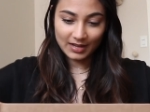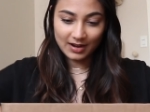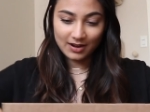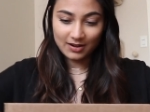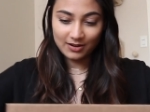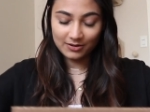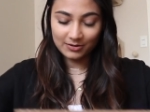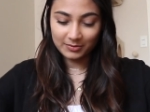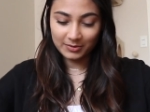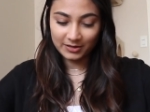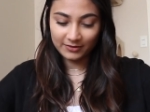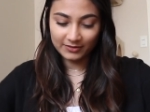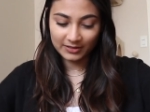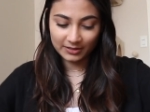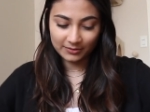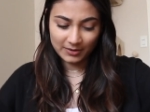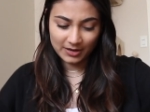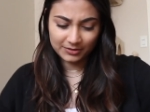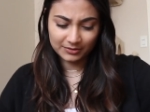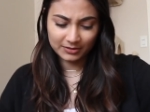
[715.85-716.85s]
Oh,
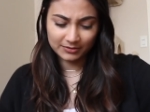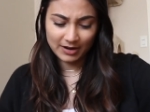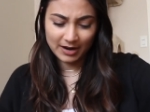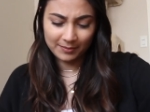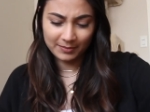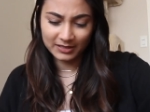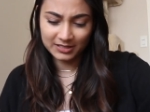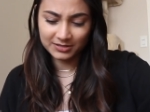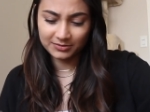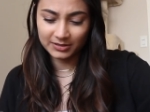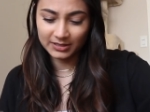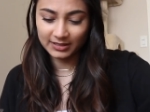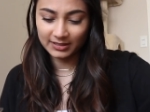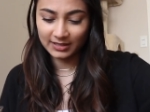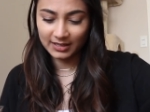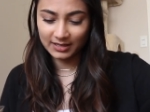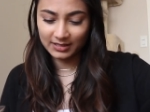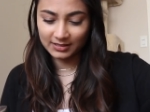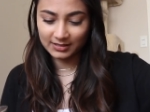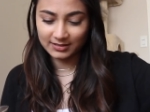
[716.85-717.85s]
perfect. Wow, the wrapping's really
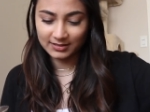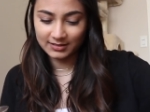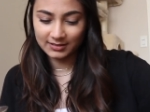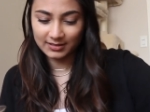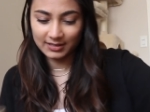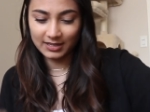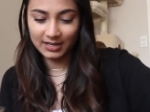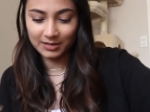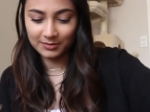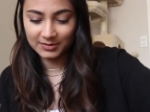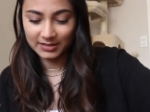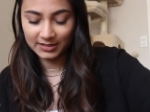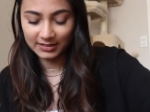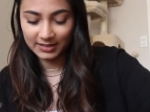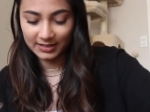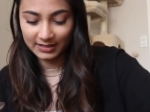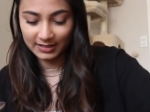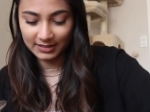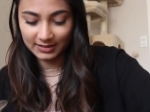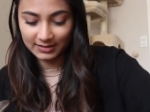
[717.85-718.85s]
nice. It comes in
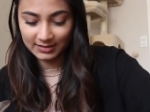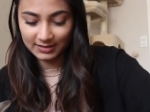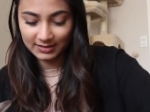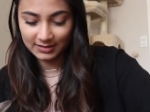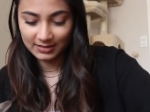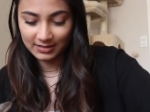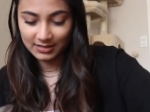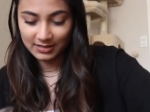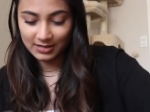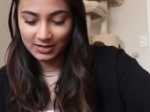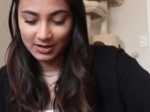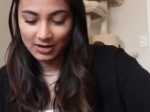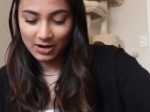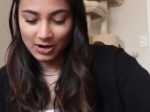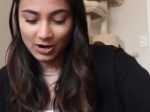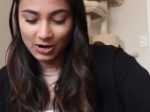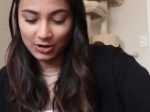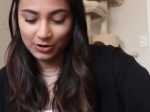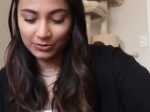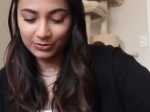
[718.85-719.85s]
like its
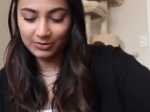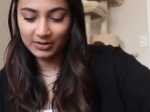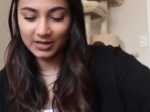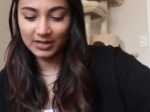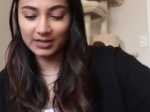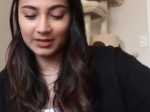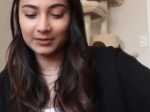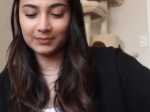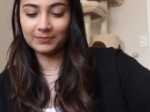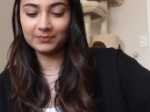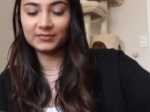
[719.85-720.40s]
own um,